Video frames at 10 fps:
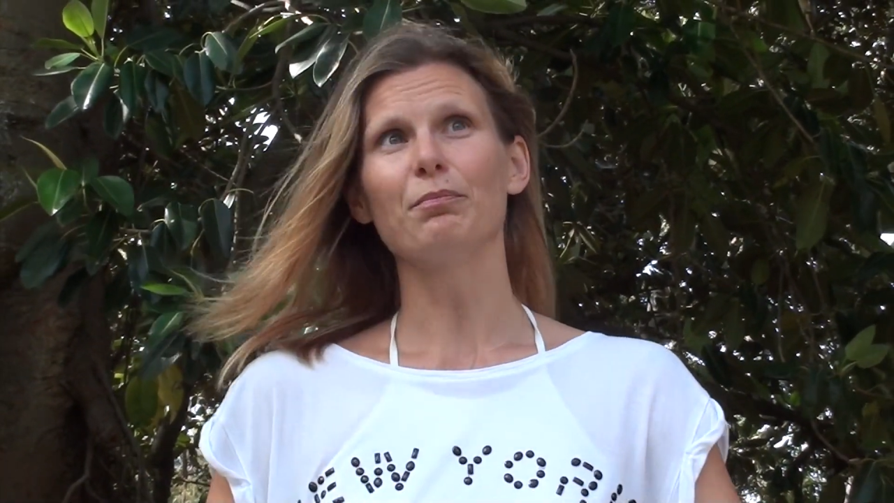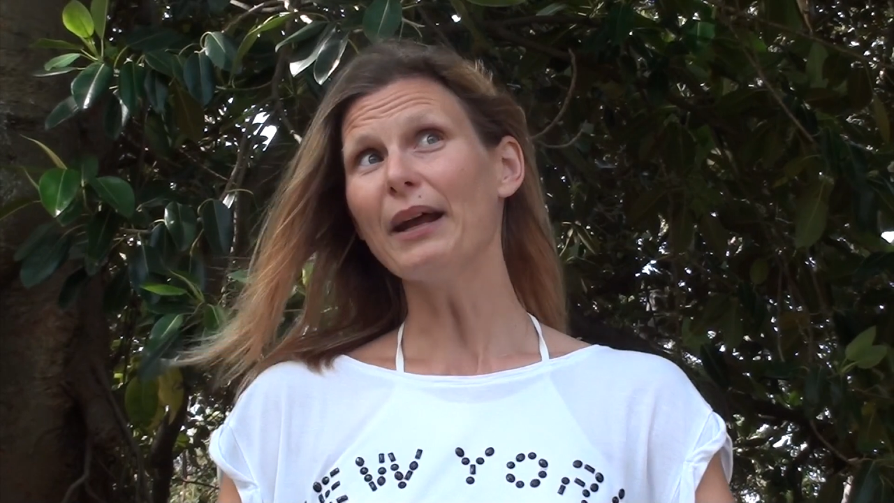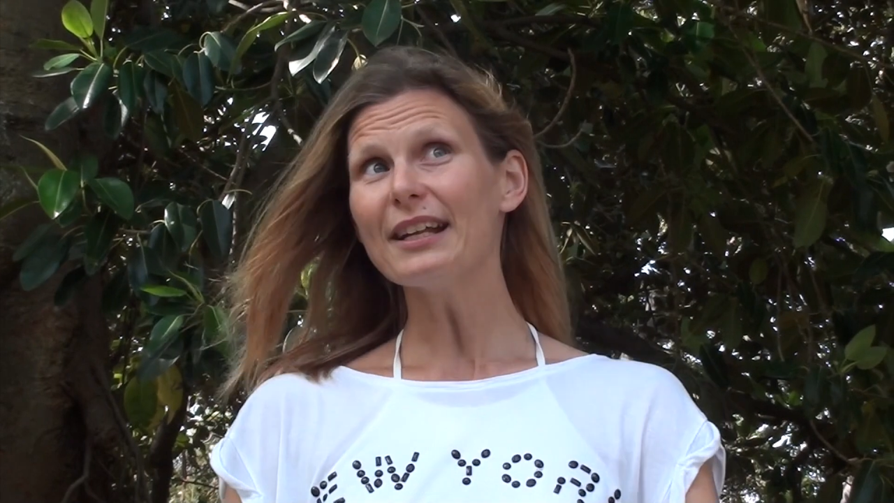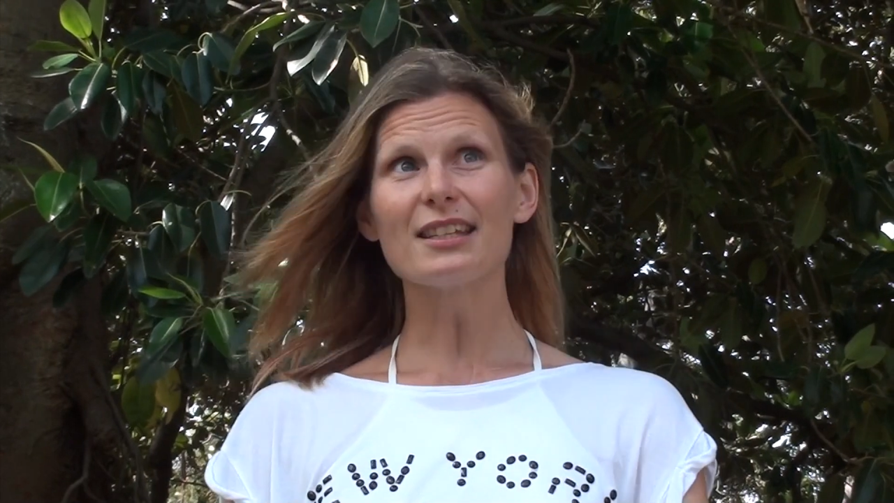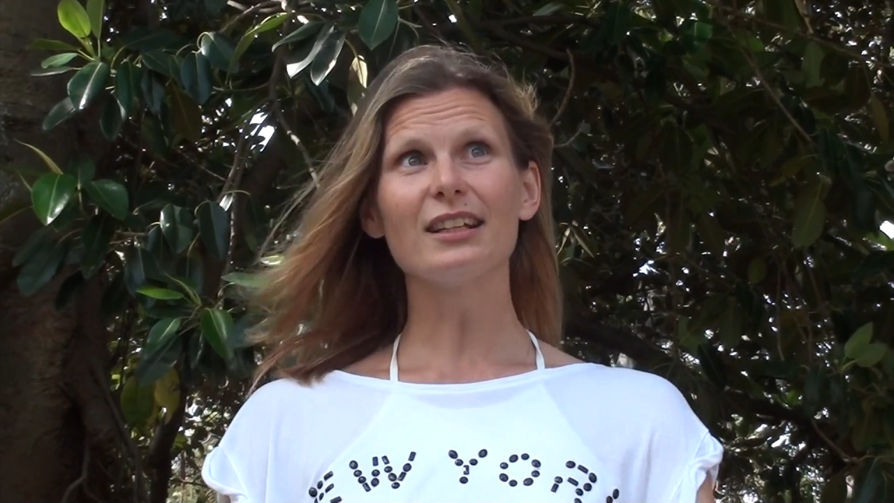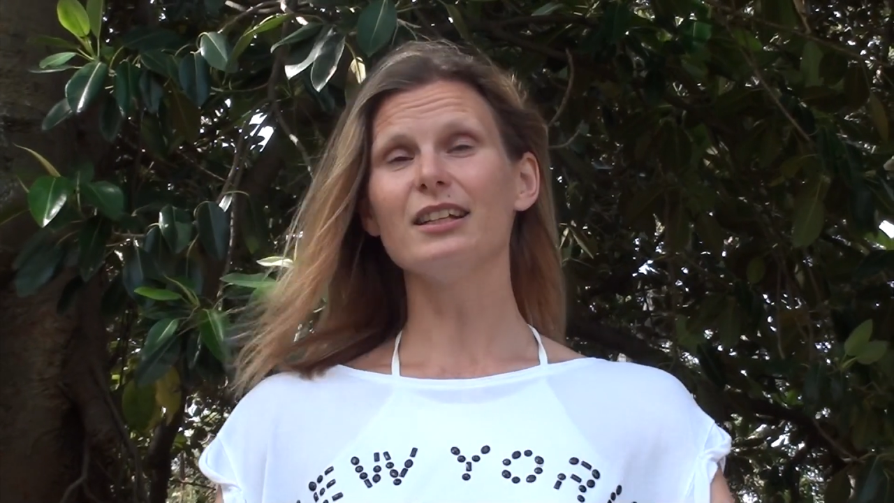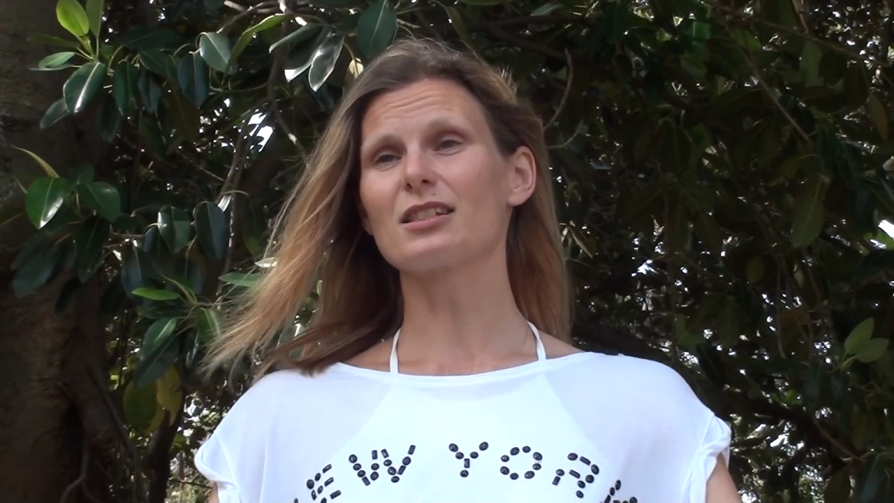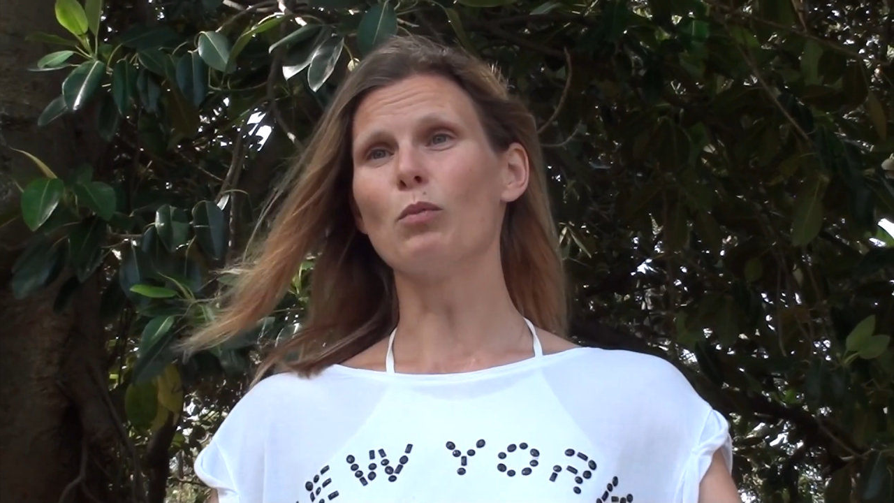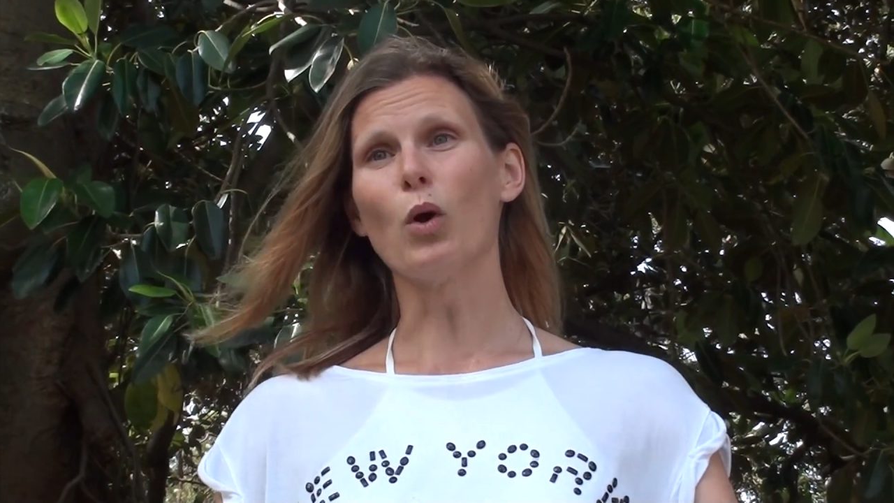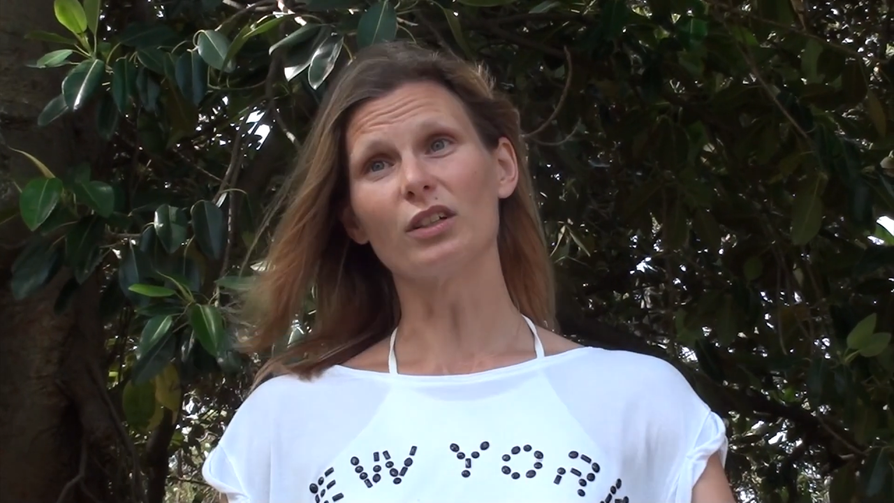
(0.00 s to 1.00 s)
basically a
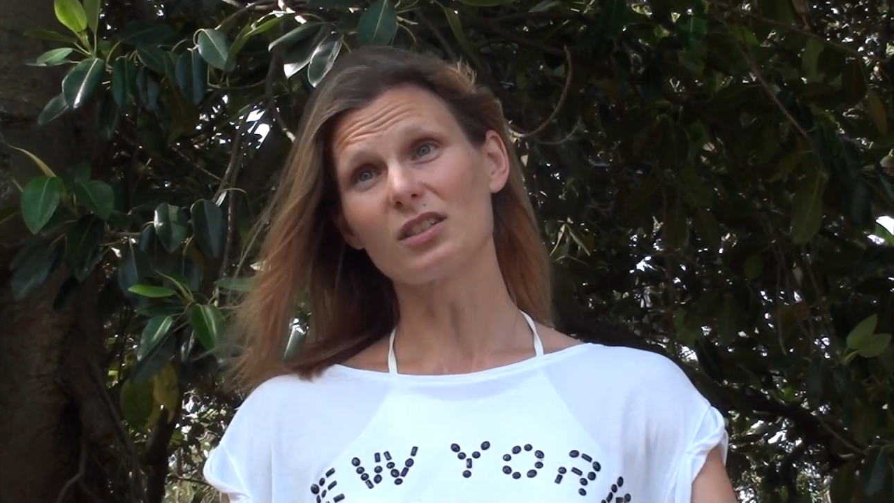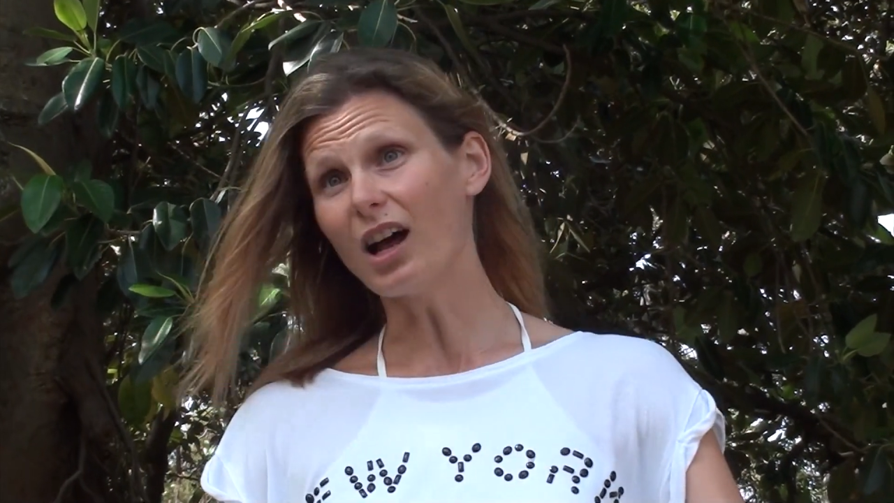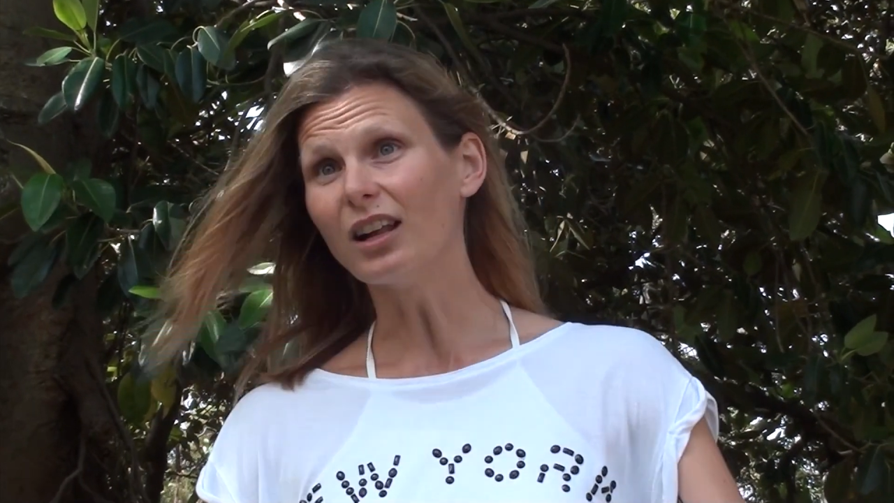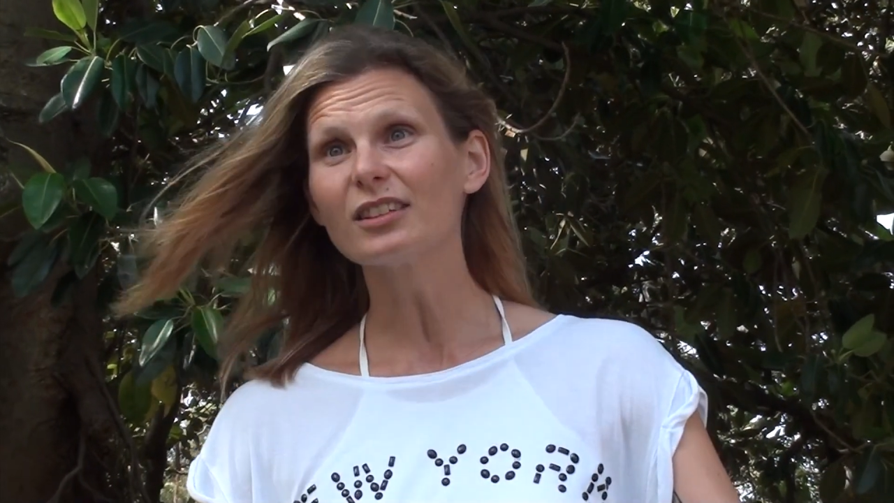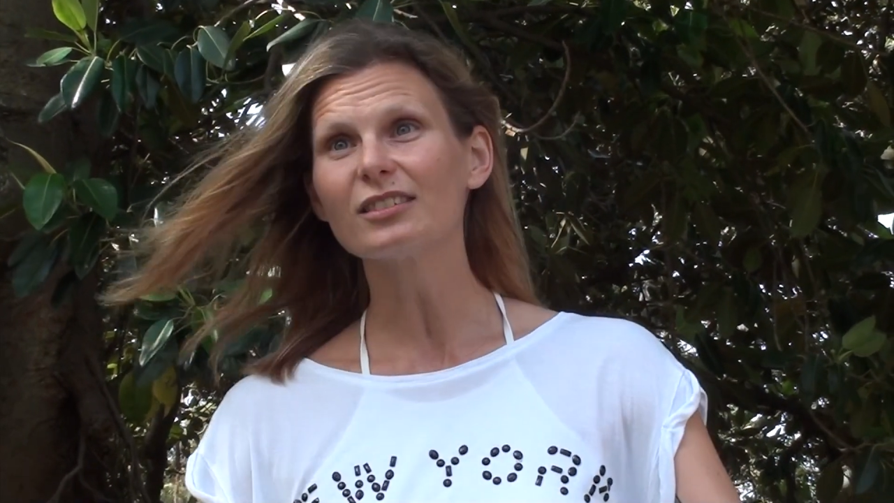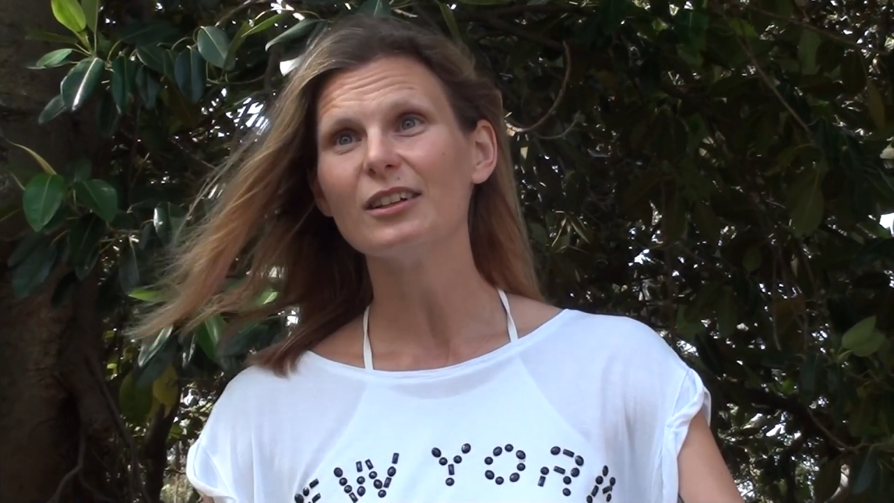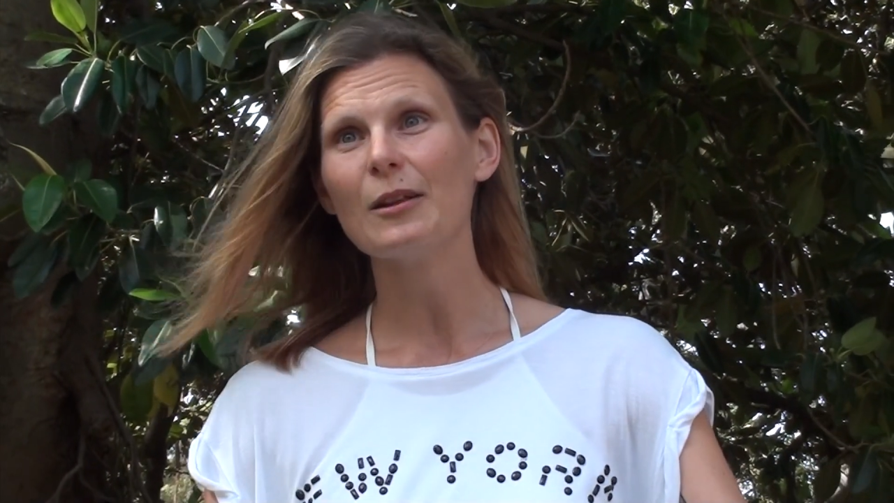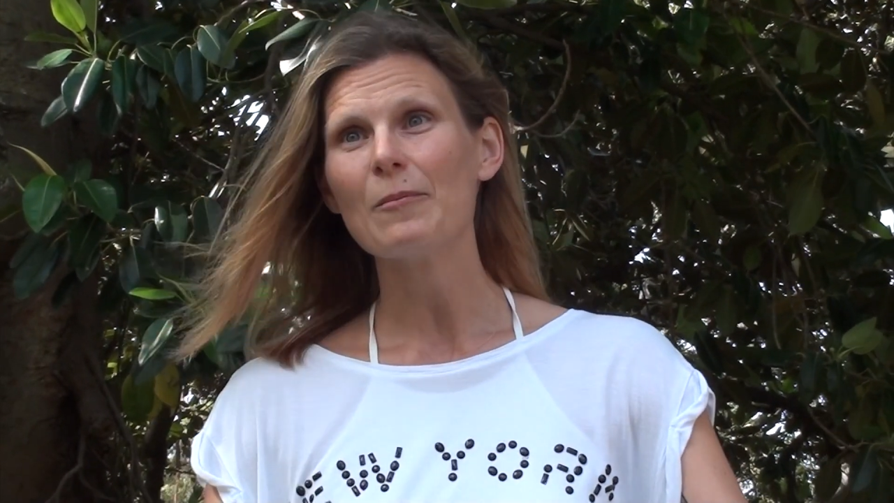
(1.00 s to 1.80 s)
small adult,